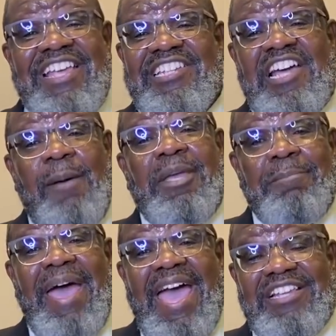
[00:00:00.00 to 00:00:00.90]
is coming
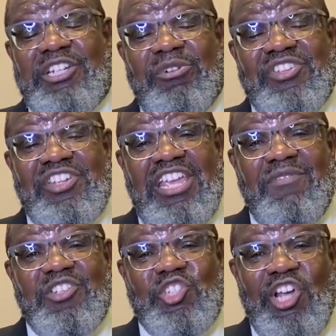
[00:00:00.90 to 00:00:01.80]
back to receive
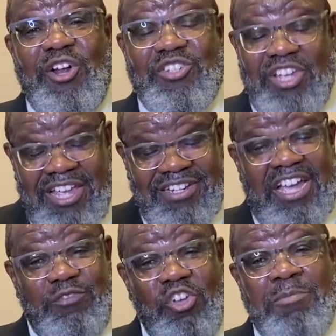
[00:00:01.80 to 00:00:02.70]
his church. Now,
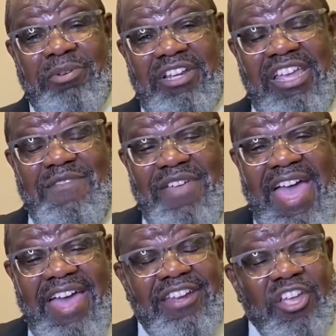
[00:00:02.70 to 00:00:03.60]
if you can believe
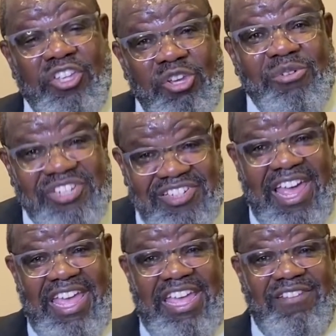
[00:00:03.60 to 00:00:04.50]
that, you are
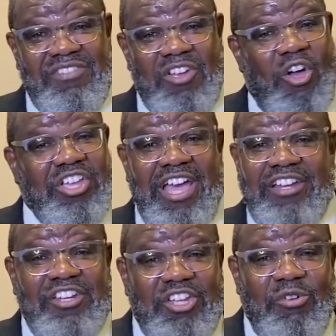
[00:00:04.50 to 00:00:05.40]
saved. All you got
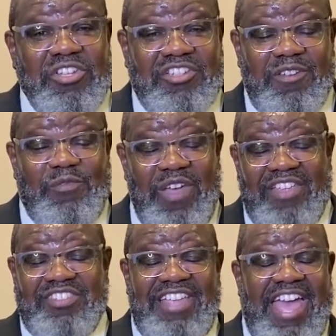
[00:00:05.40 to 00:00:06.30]
to do is
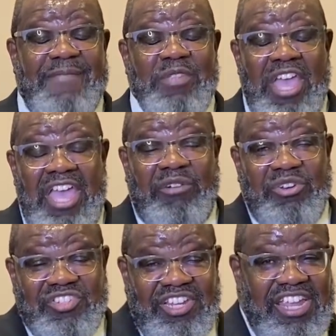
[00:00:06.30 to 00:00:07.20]
confess that and
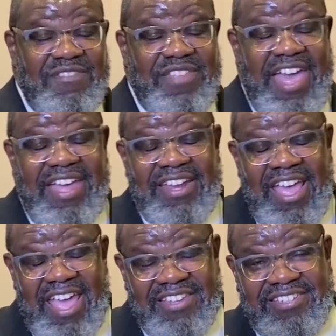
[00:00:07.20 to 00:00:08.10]
receive that,
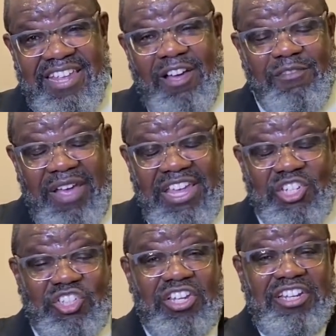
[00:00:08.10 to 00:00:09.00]
and
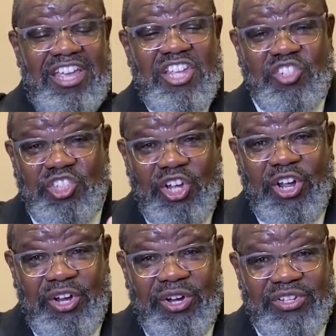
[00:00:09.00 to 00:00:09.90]
salvation is
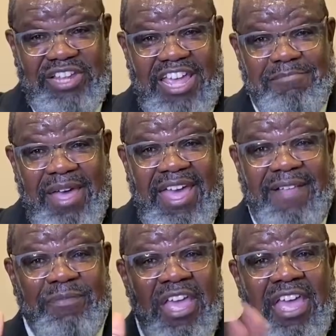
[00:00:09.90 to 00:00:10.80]
yours.
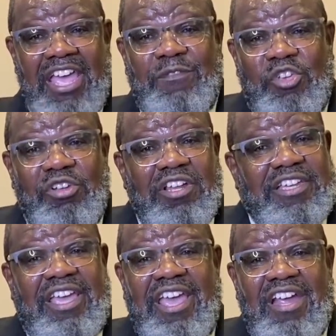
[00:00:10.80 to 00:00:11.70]
Amen. If you're
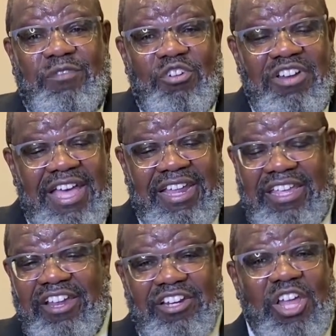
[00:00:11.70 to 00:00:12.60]
looking here, if you're not
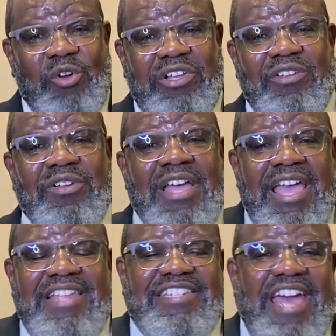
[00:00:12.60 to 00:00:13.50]
here local
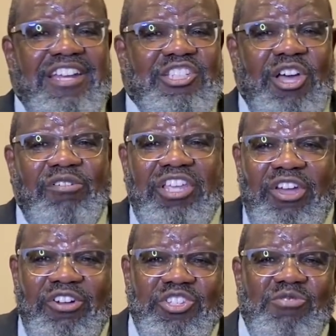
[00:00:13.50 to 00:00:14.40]
in San Antonio and you're